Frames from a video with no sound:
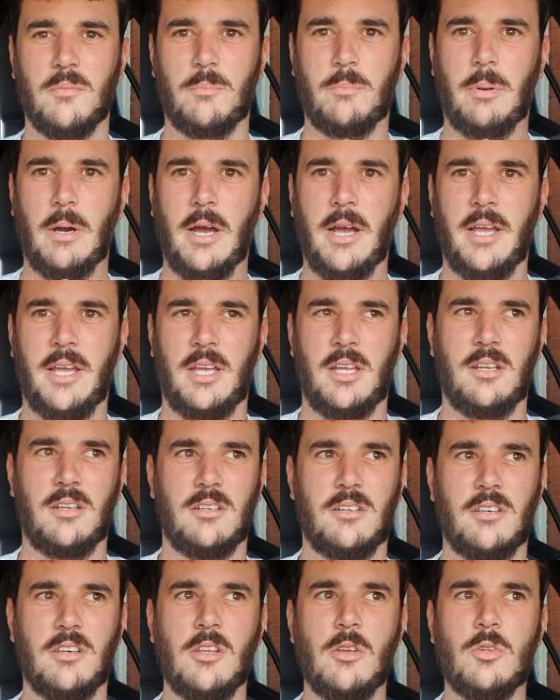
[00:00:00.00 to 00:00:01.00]
buying
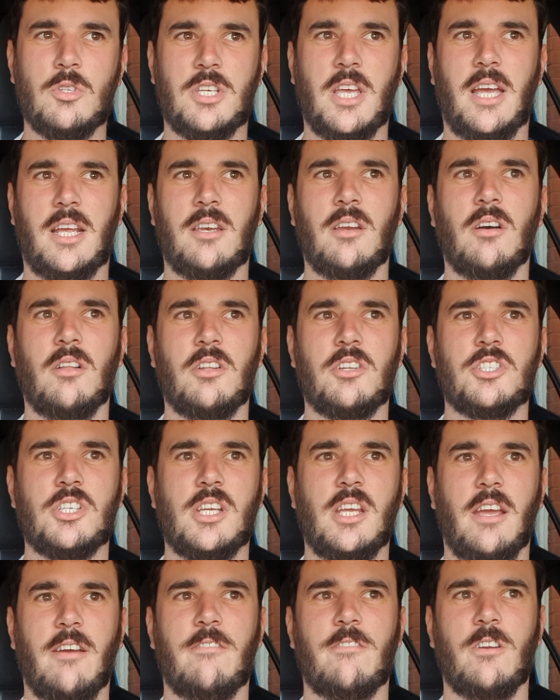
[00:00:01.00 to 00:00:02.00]
new
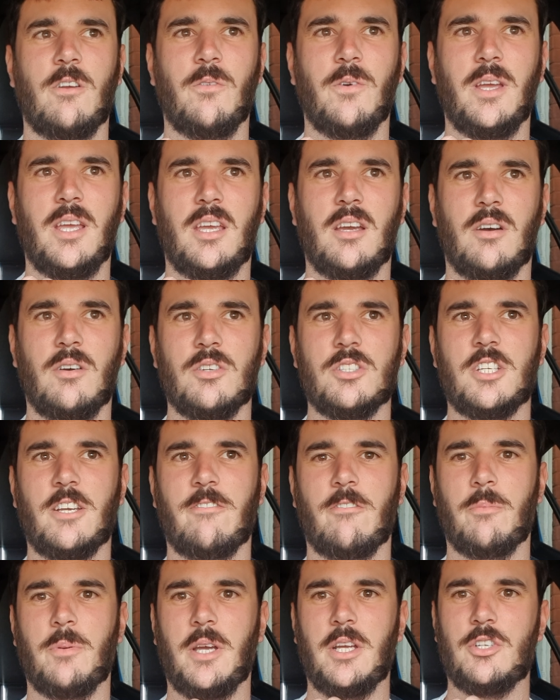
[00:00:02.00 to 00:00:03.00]
technology every week. I also
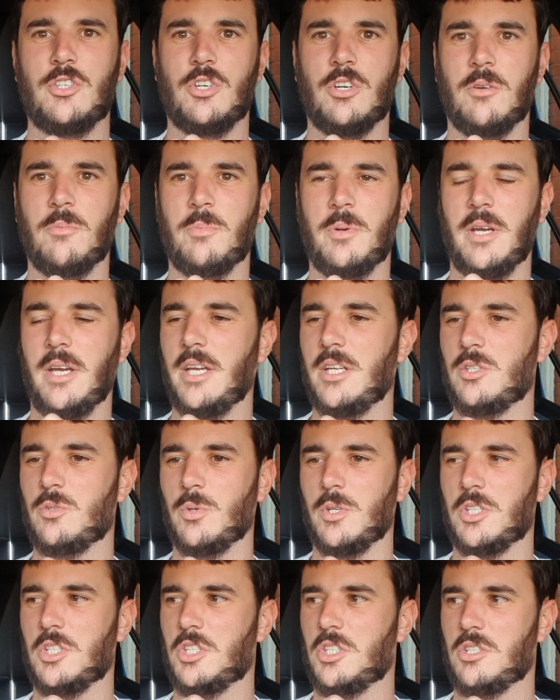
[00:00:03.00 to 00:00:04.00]
have a Patreon page,
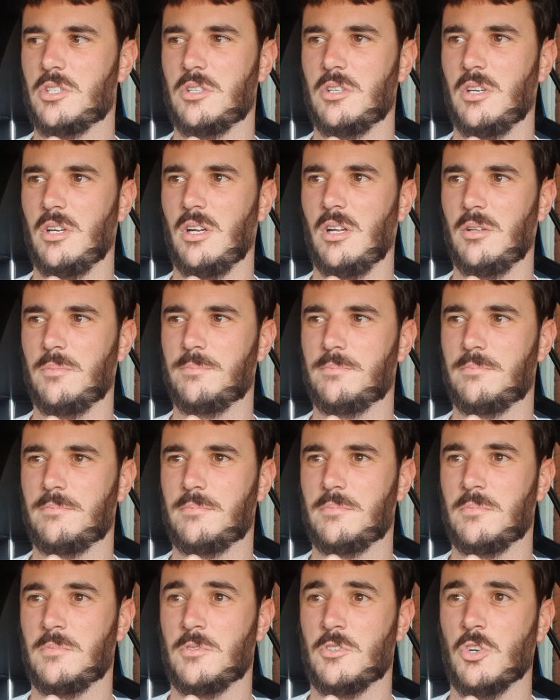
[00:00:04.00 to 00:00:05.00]
which I'll
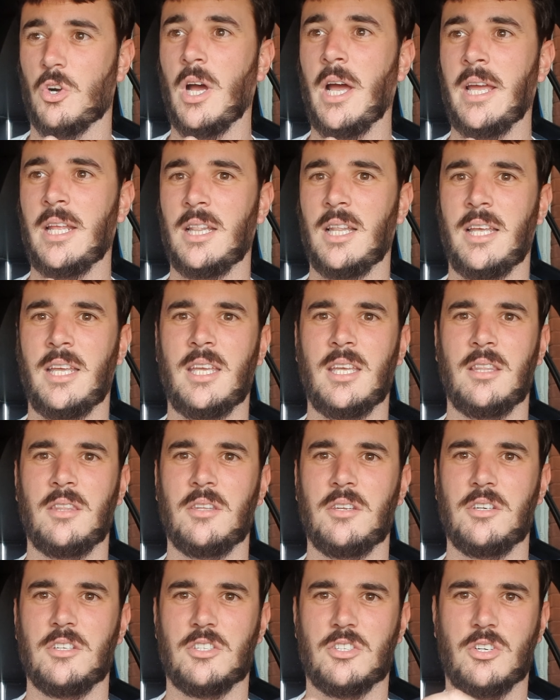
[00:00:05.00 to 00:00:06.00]
try and link in
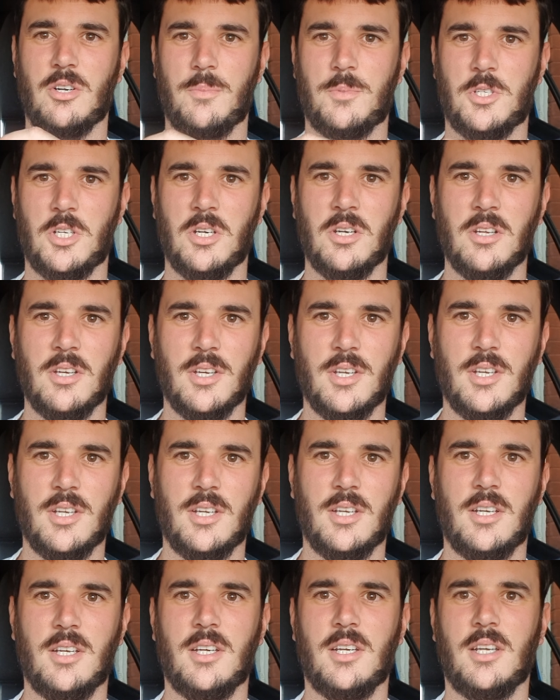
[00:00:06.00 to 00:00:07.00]
the description.
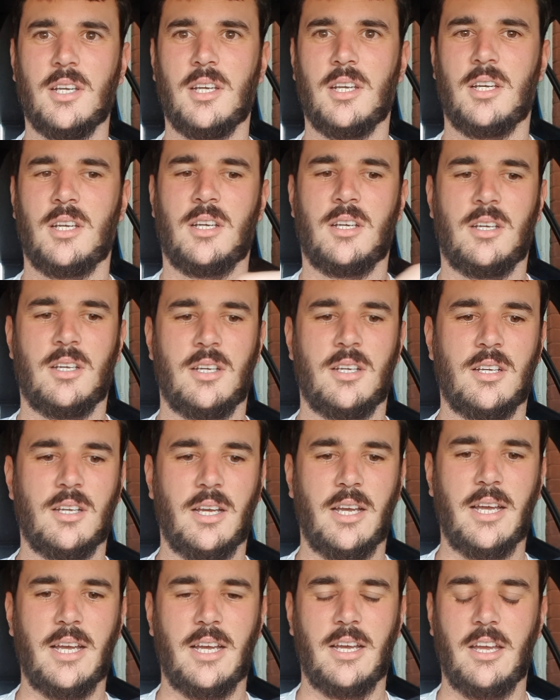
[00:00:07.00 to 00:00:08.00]

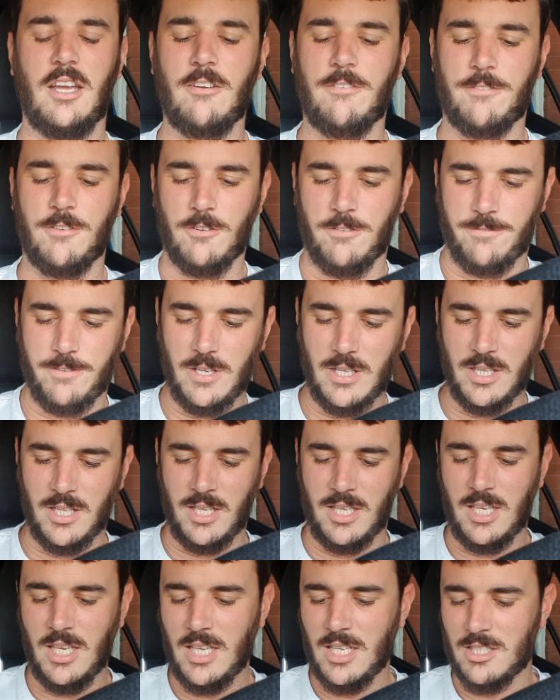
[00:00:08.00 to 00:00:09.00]
If you're feeling
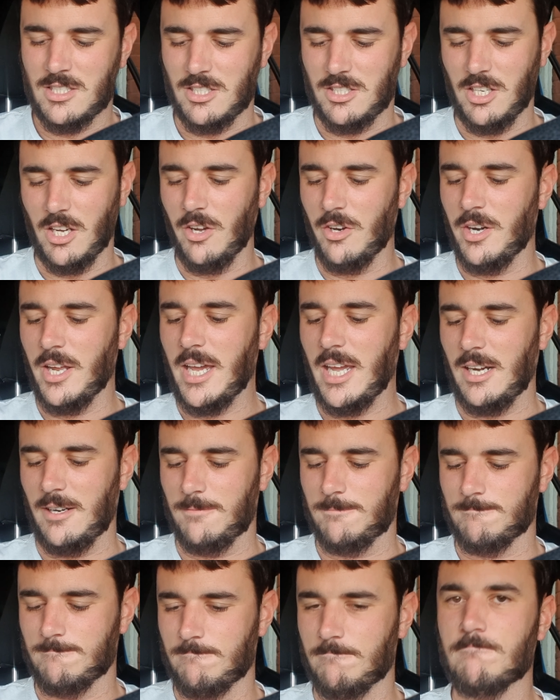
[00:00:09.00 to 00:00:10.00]
keen to donate,
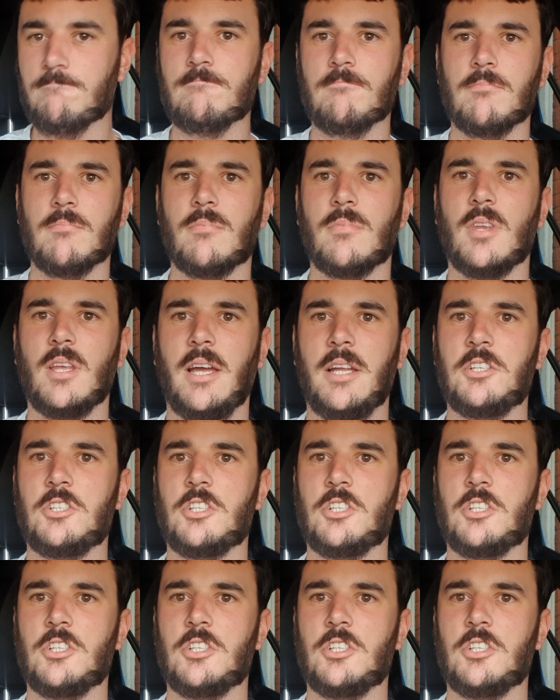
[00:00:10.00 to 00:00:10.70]
and